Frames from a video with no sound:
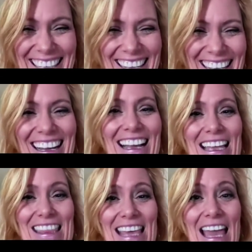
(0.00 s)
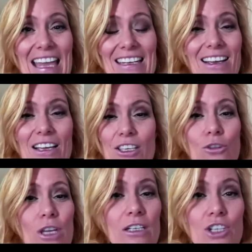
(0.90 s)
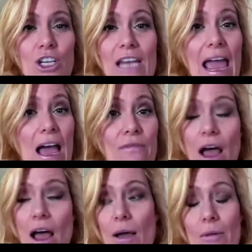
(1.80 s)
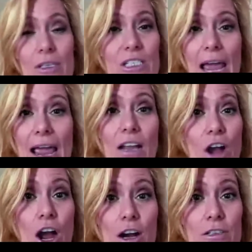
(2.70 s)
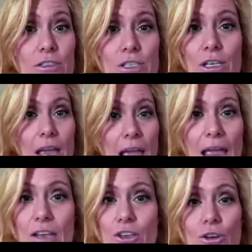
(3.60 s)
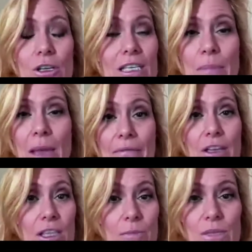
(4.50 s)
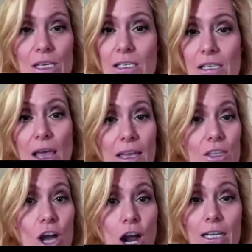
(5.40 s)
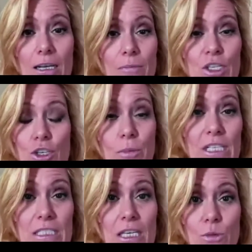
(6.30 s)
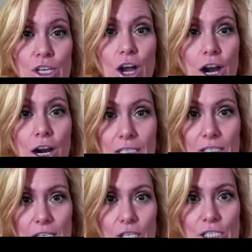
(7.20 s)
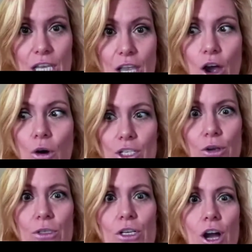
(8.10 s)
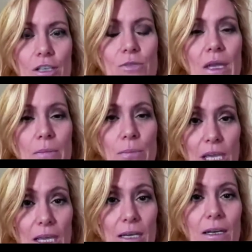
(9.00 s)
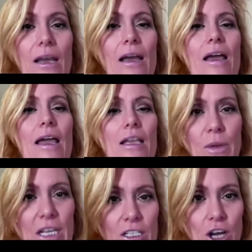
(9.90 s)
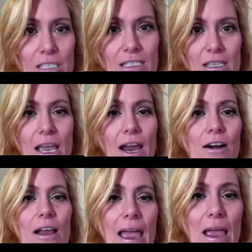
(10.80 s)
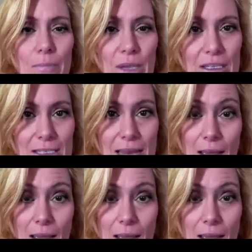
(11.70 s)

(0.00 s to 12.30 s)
then you can just have a stack of cards and you can keep having them slide the card in because nobody sees what the card is. They just see, oh, a chosen card's being put in. It's being tossed in the air and being stabbed.